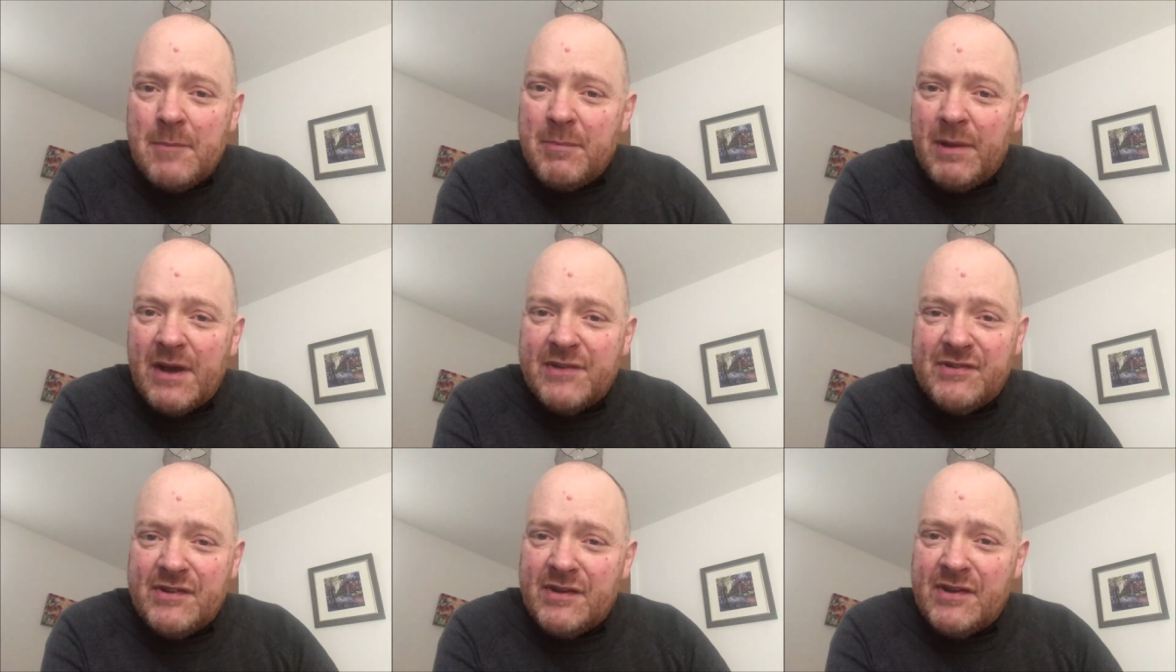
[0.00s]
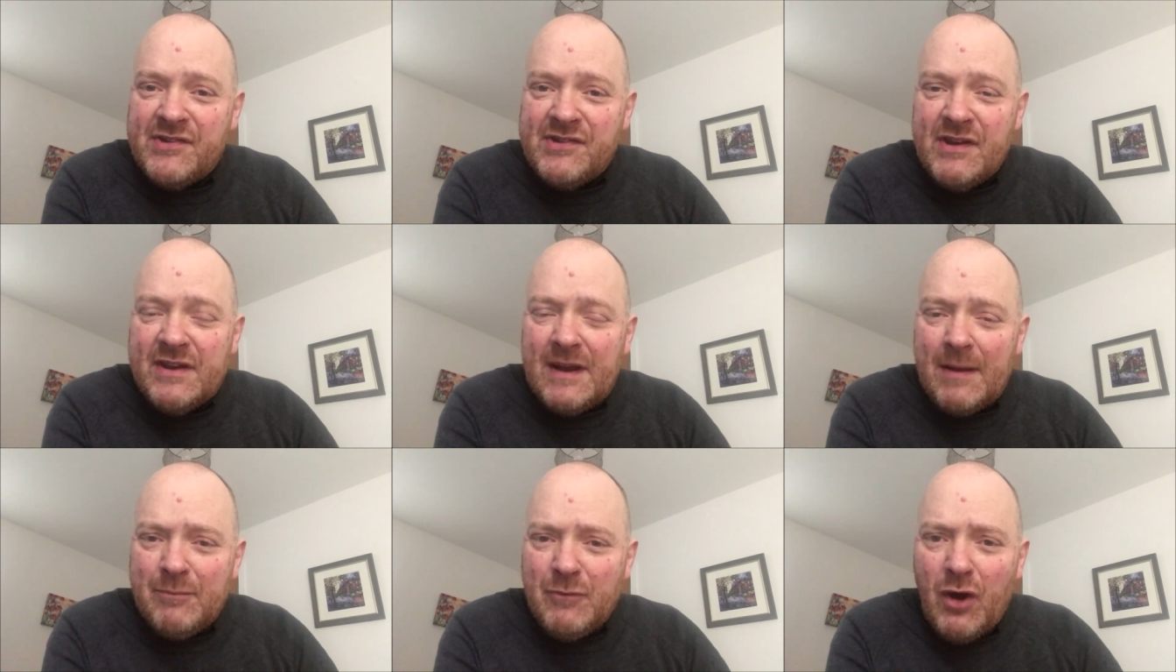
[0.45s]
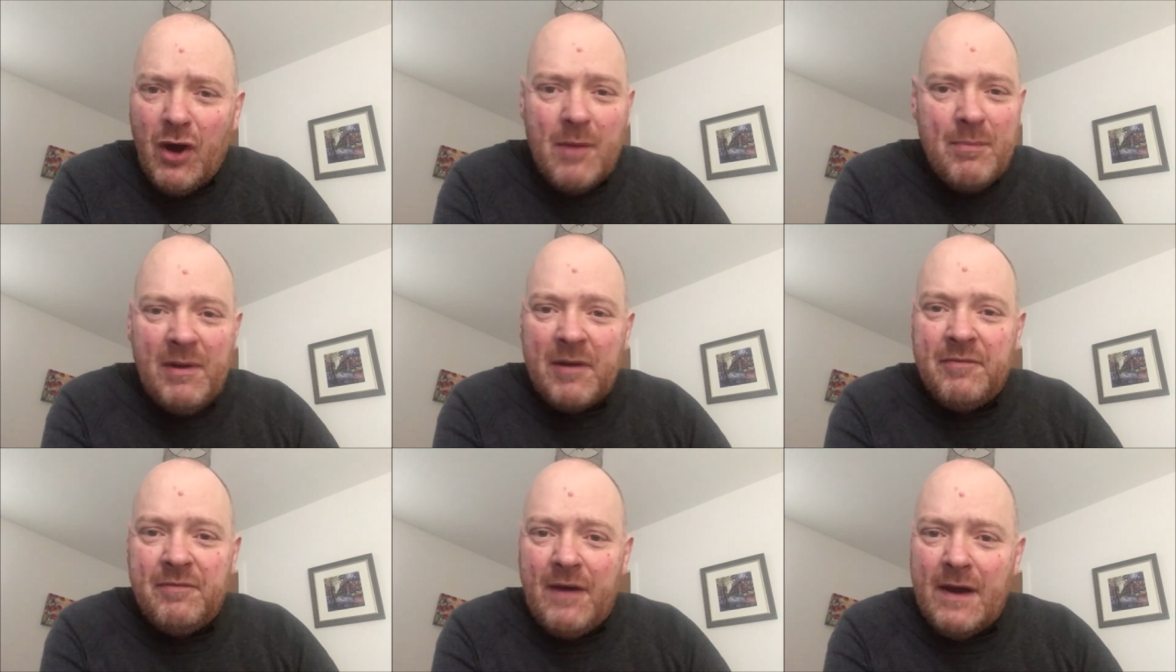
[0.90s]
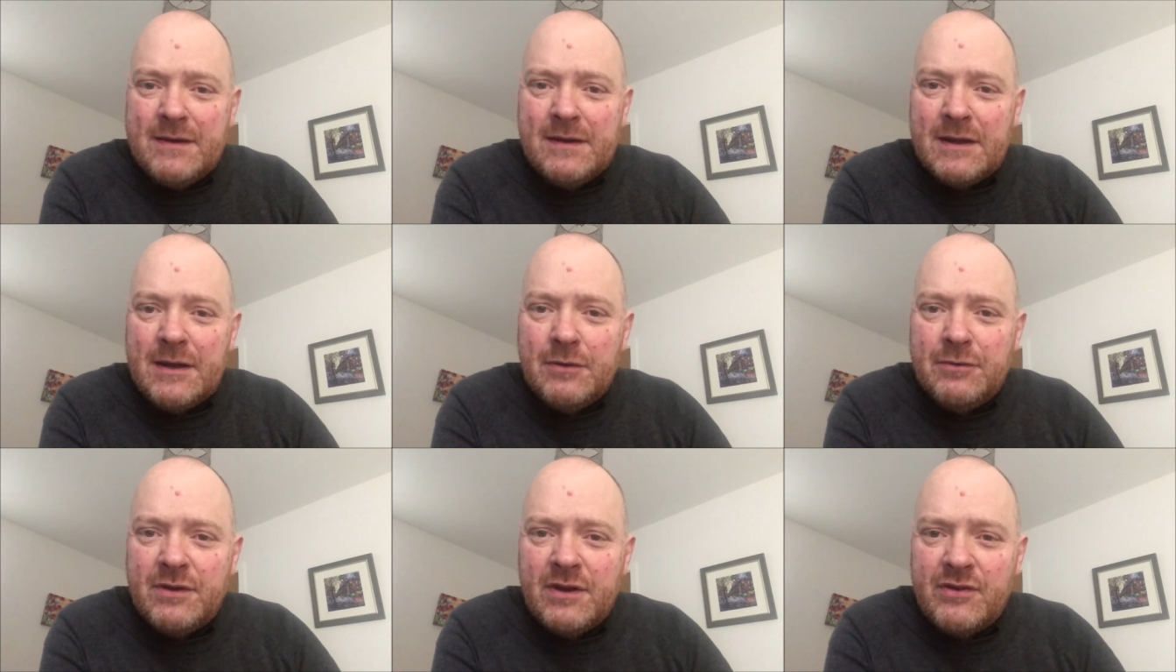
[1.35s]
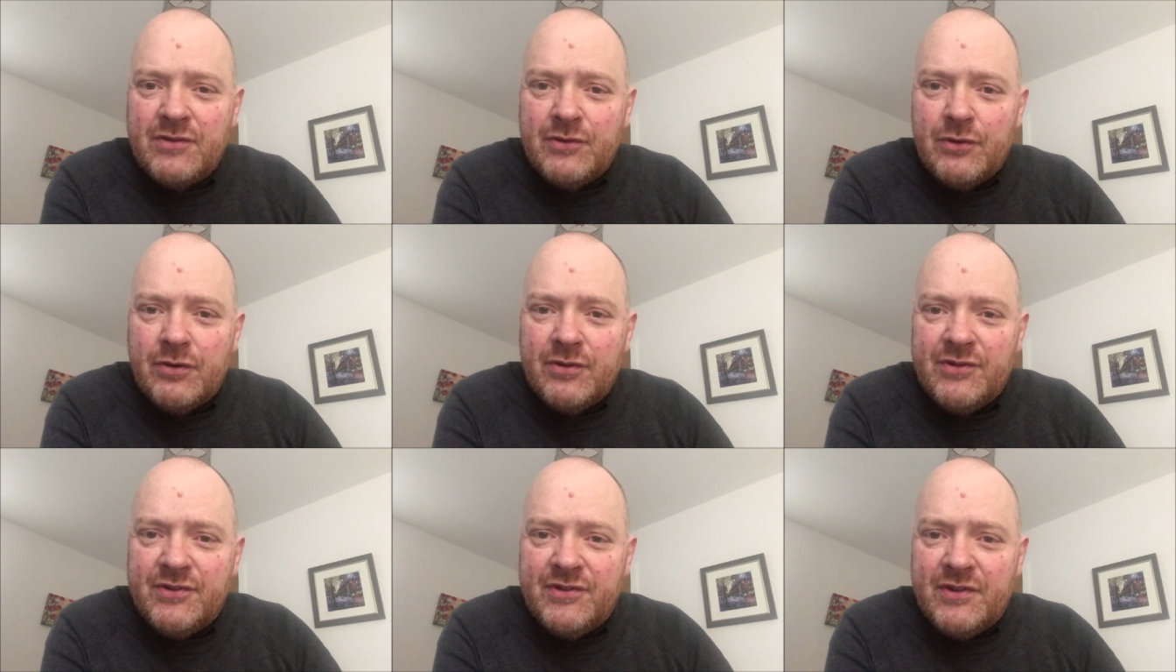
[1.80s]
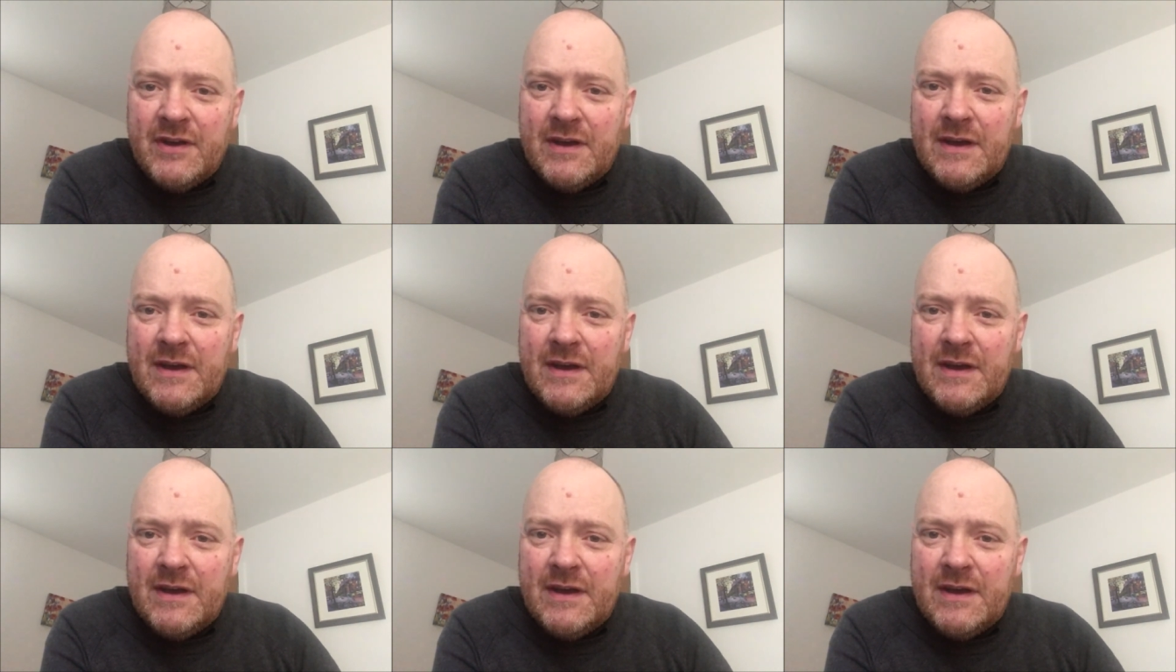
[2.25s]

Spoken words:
Because as I said, I'm not a big fan of loud exhausts,